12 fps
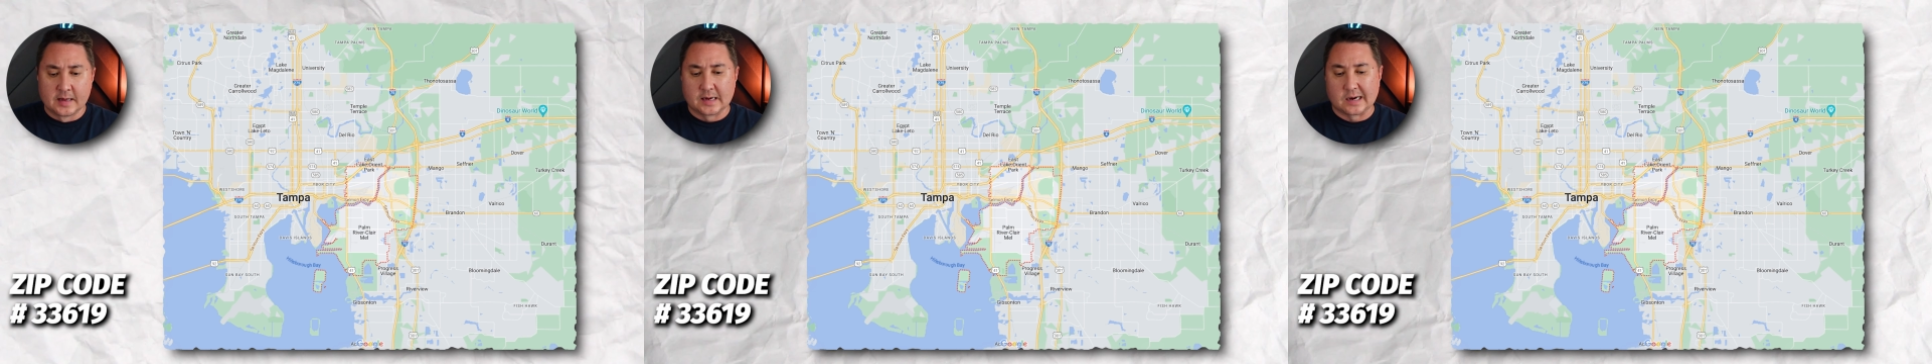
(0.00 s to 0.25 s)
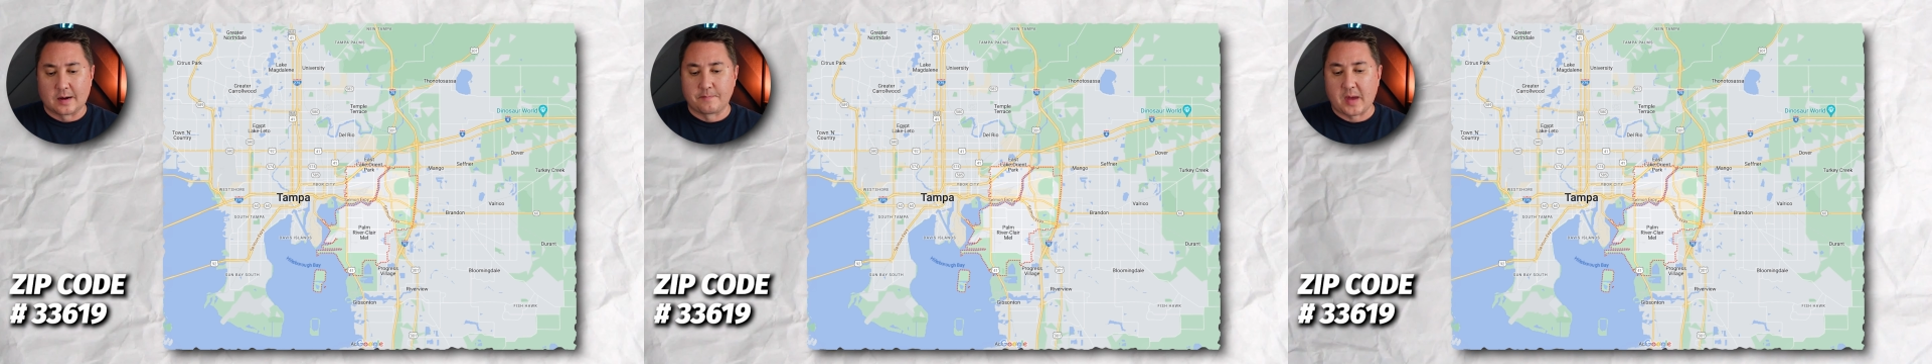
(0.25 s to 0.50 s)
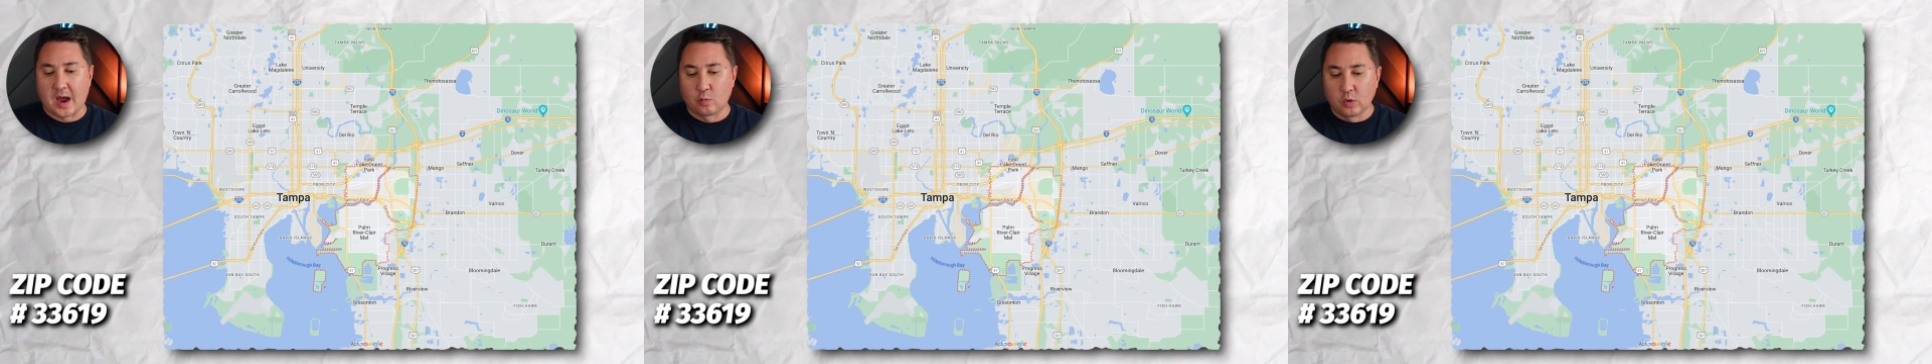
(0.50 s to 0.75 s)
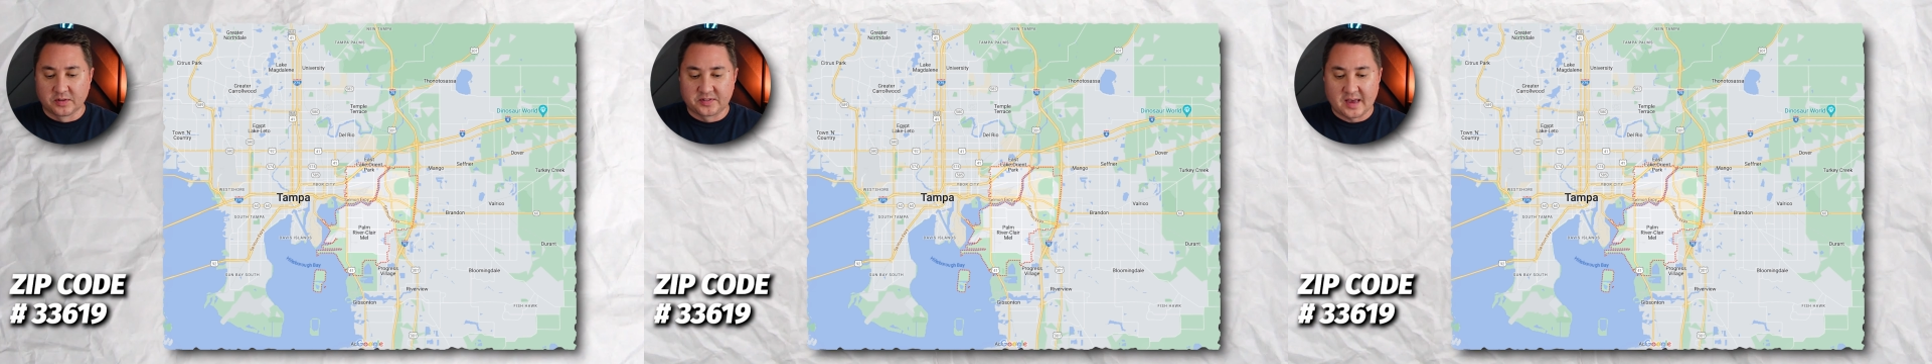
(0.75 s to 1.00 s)
I
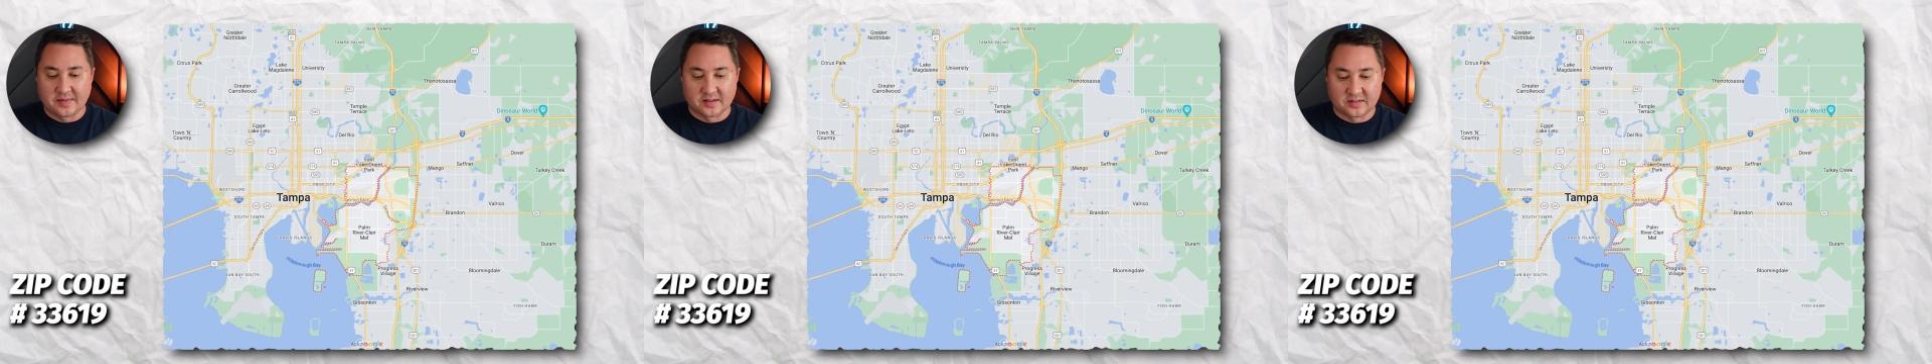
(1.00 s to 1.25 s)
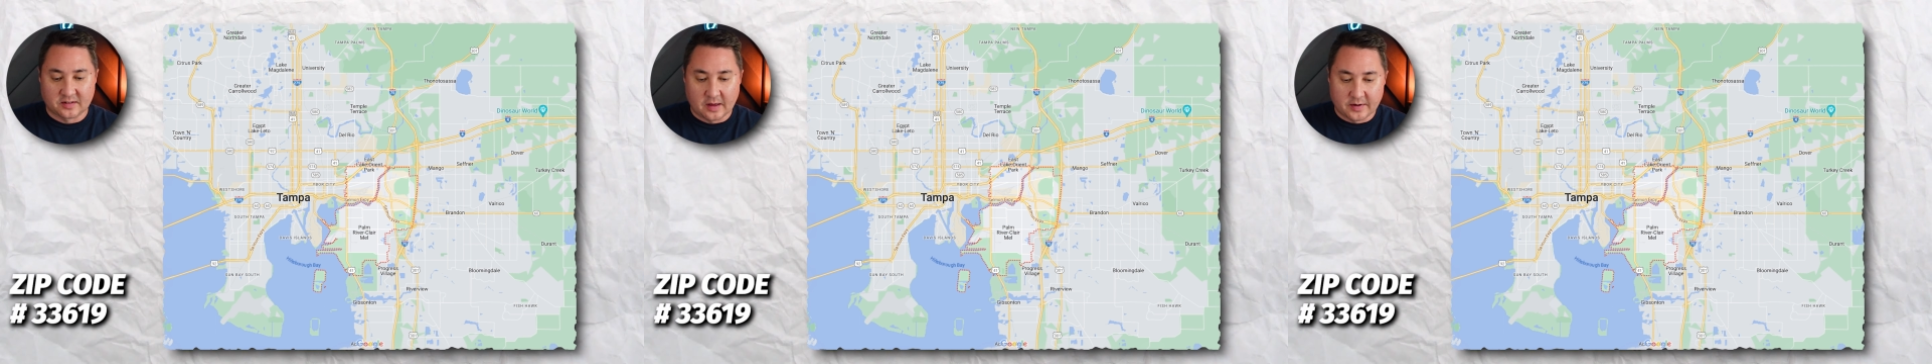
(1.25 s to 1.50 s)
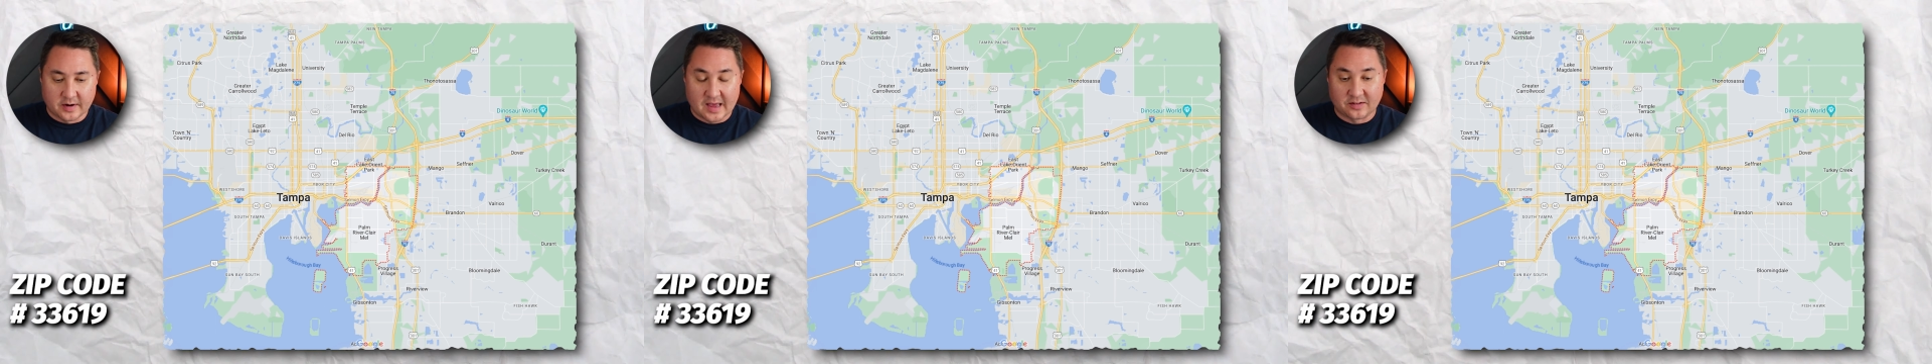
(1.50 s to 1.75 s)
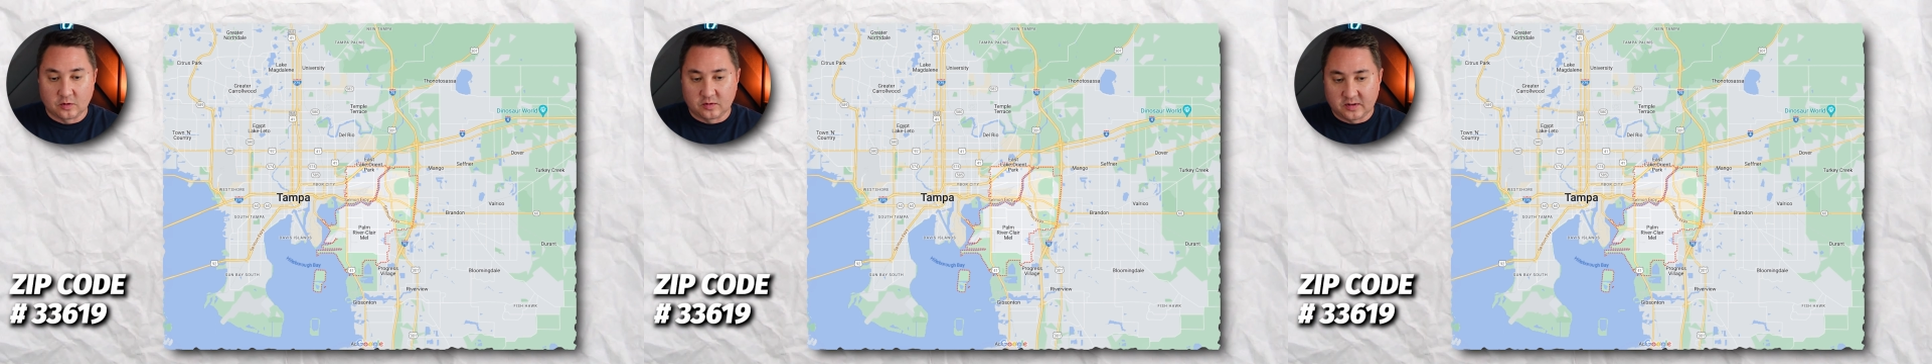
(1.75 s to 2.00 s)
will say the southern,
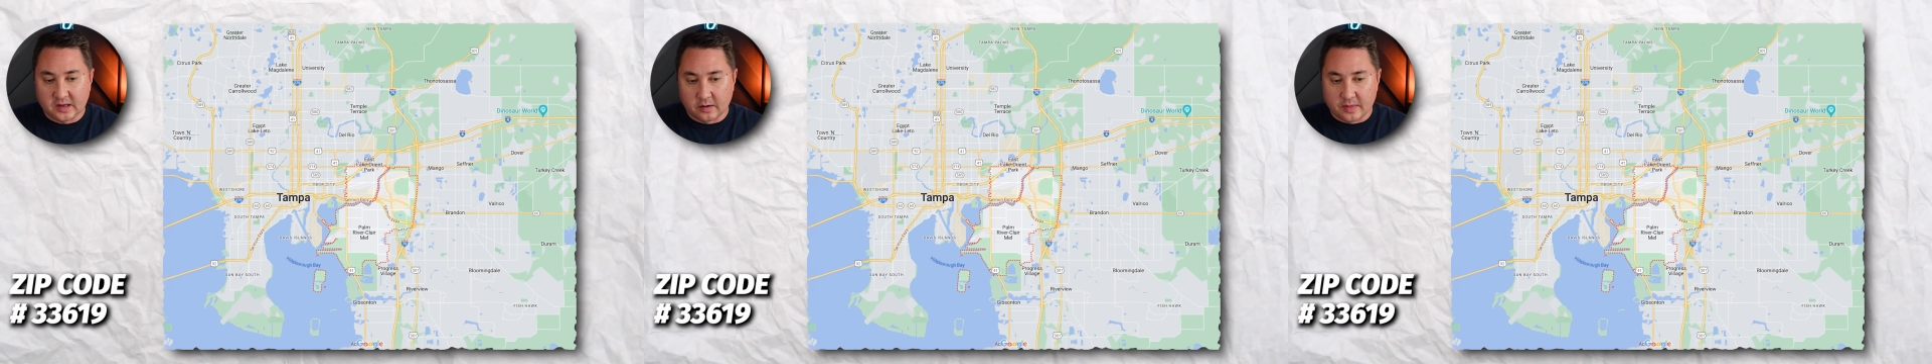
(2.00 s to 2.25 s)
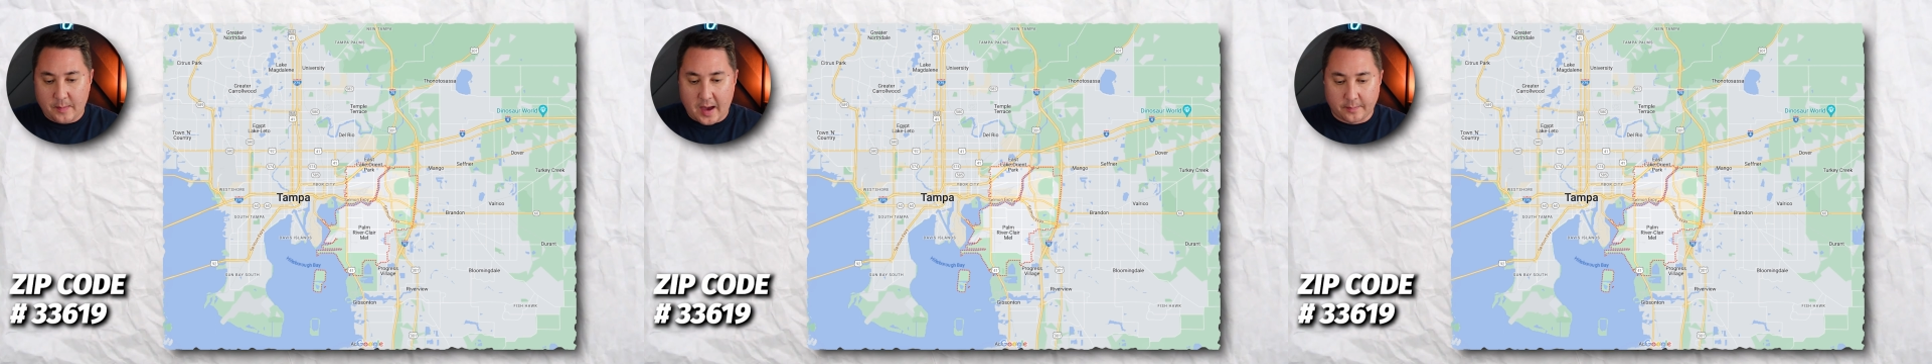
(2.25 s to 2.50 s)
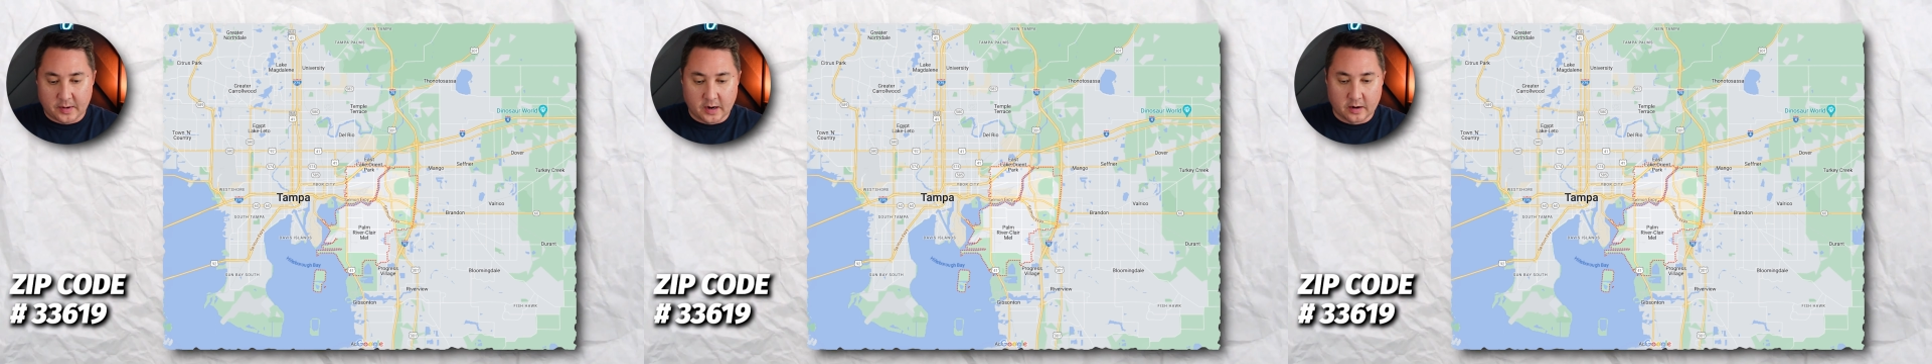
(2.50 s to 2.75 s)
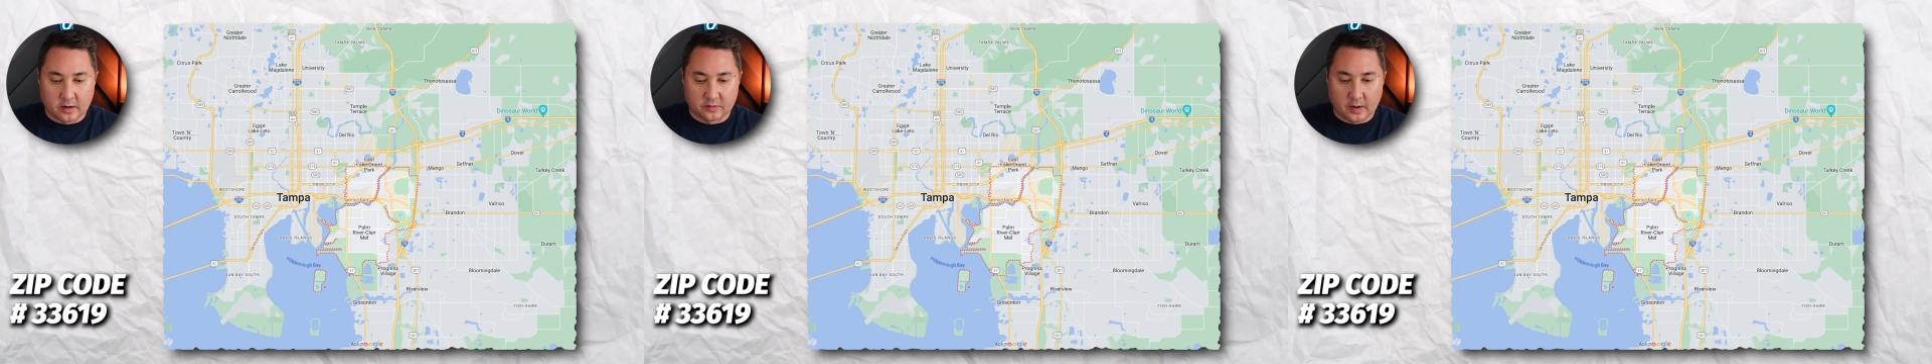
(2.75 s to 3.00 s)
as you see on the map
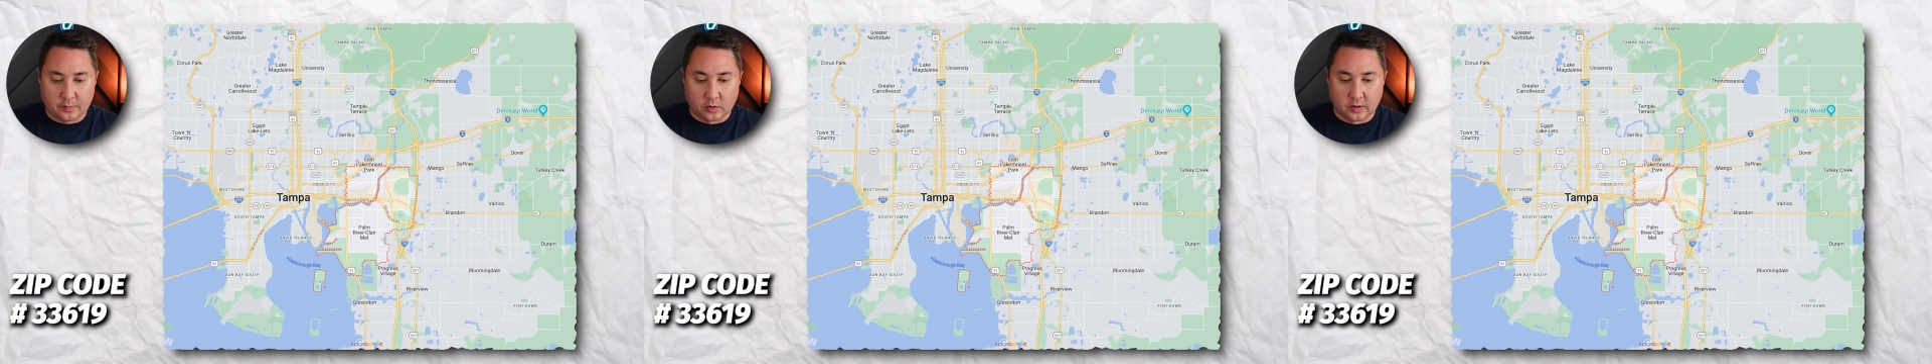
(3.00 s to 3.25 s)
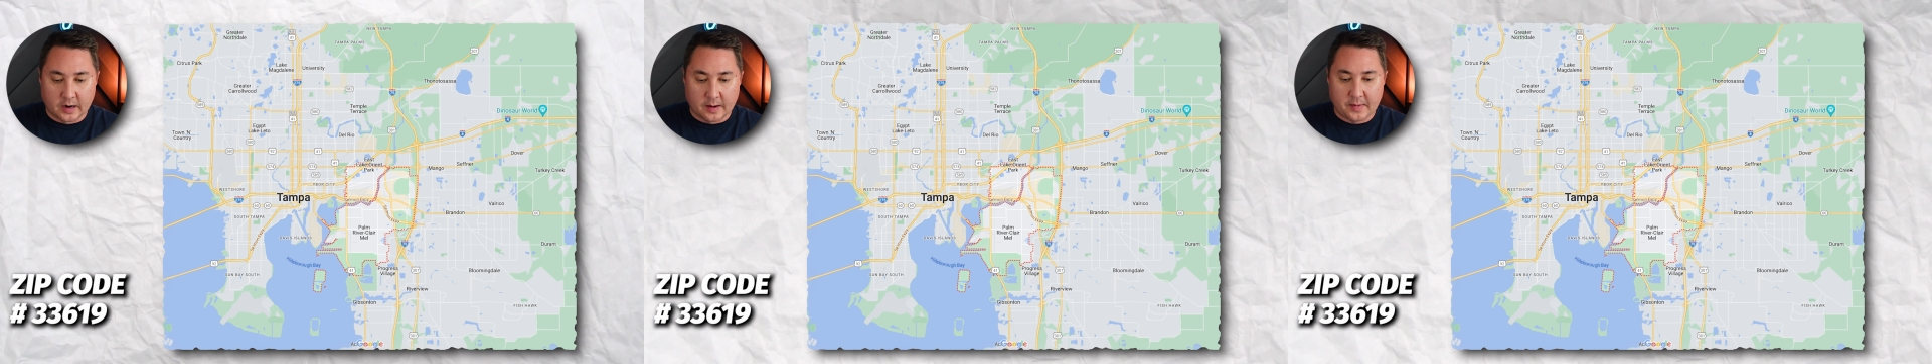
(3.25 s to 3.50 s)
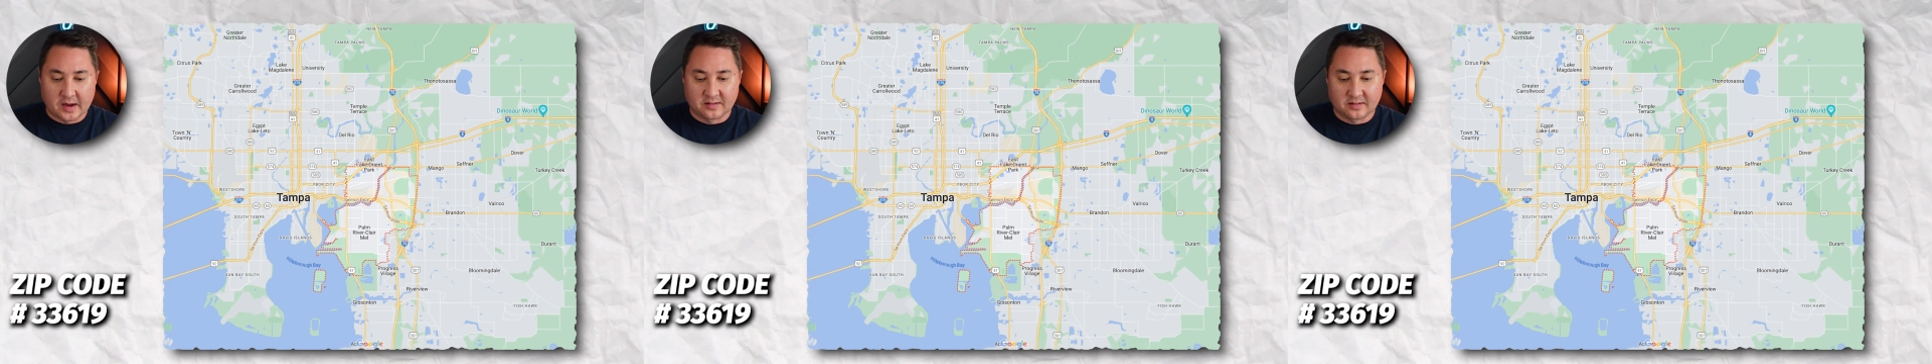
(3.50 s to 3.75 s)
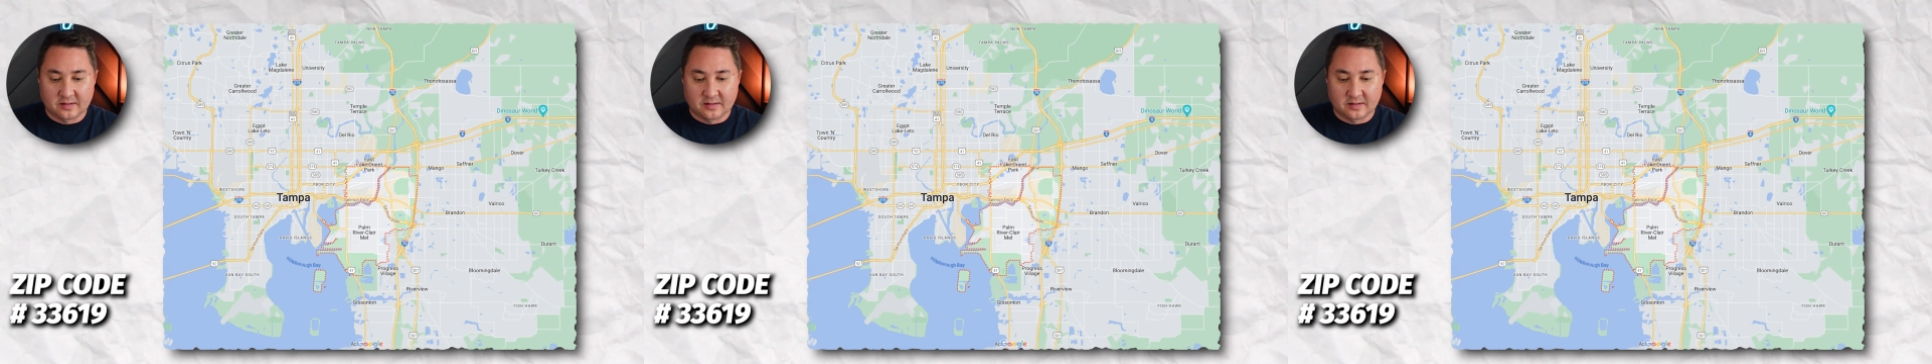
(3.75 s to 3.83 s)
here, as I pull it up, I